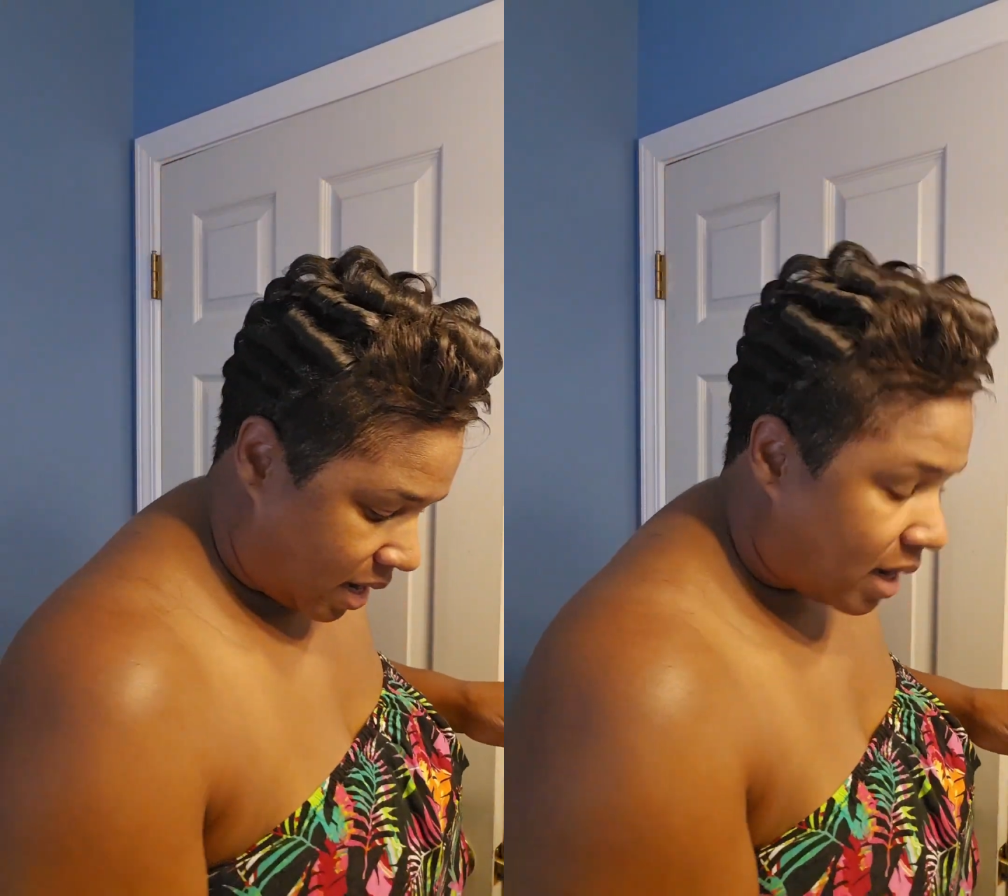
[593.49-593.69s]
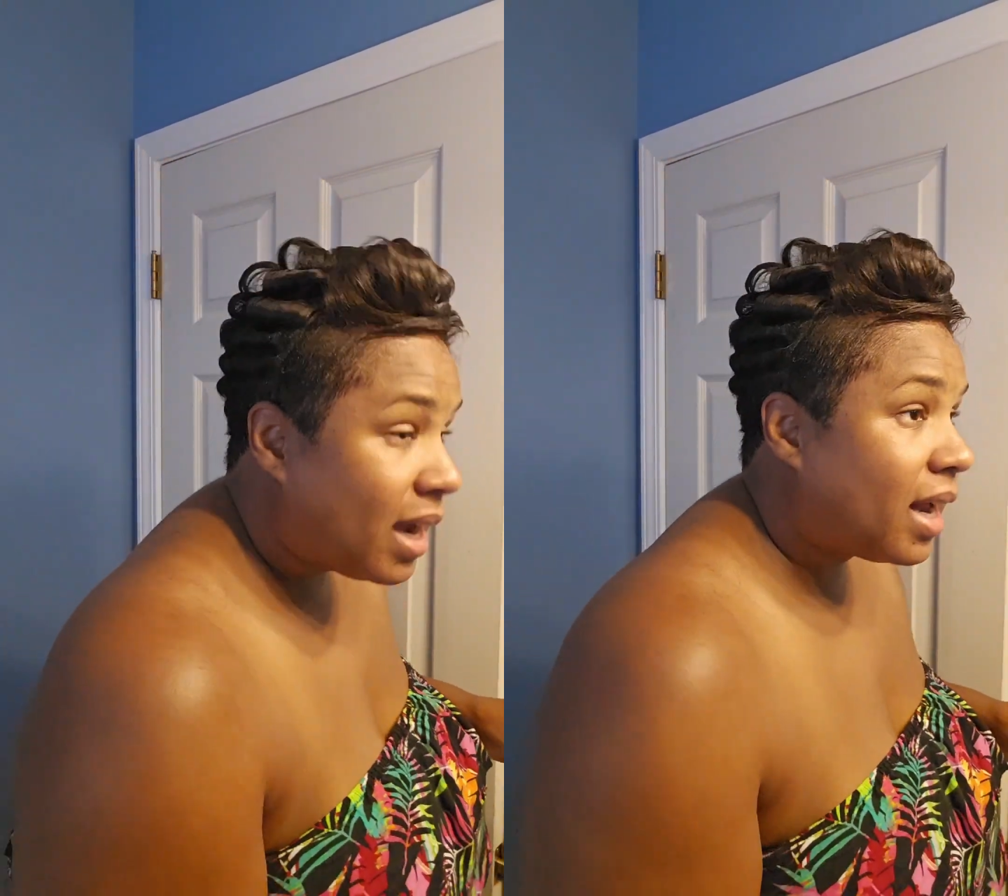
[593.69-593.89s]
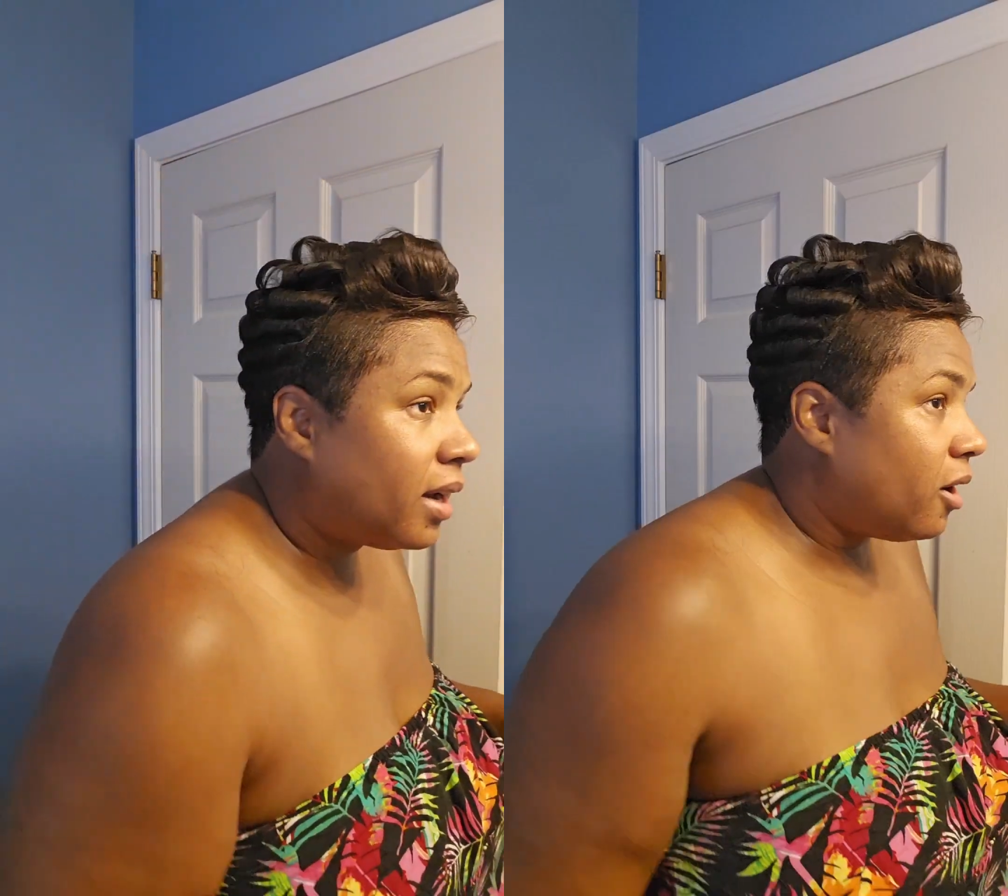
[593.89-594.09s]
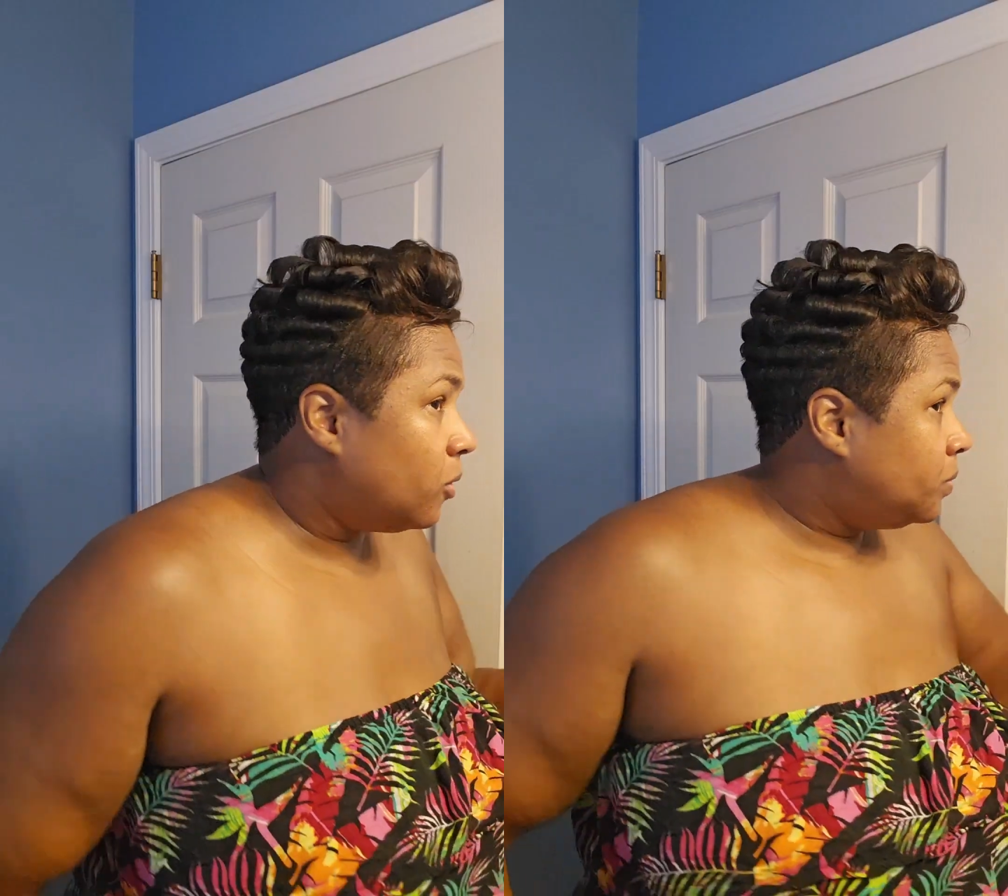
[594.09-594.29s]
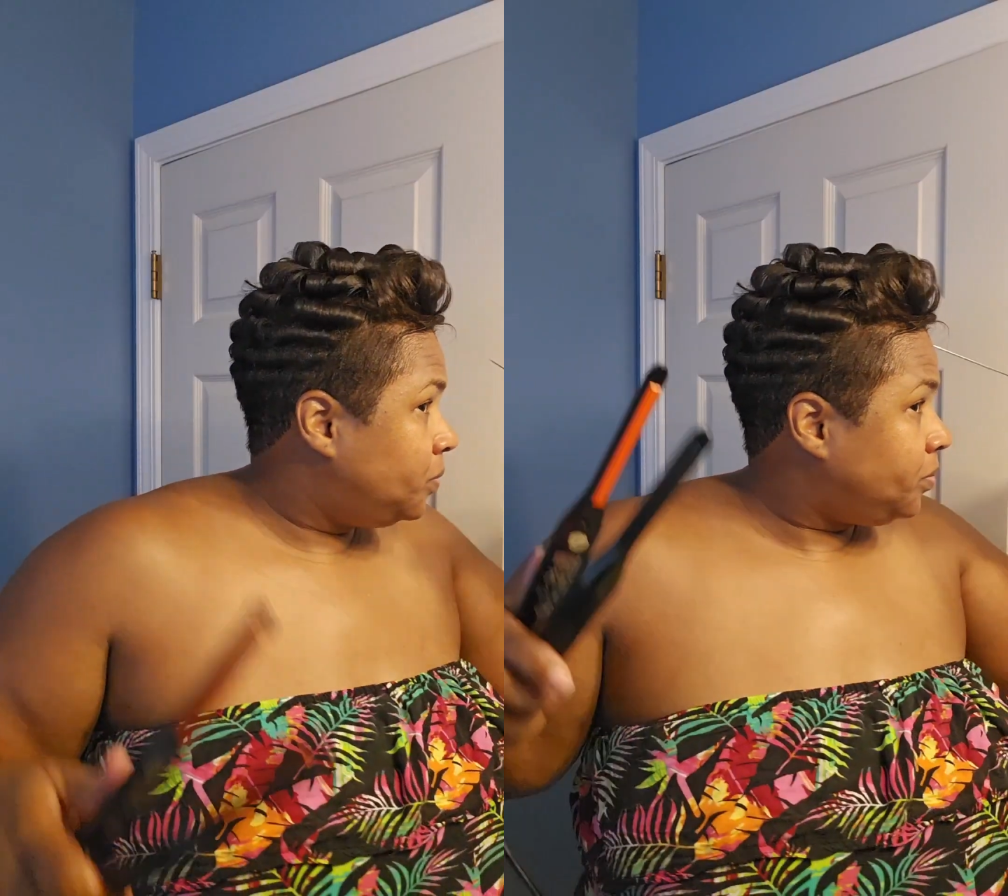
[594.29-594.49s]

And I gotta go.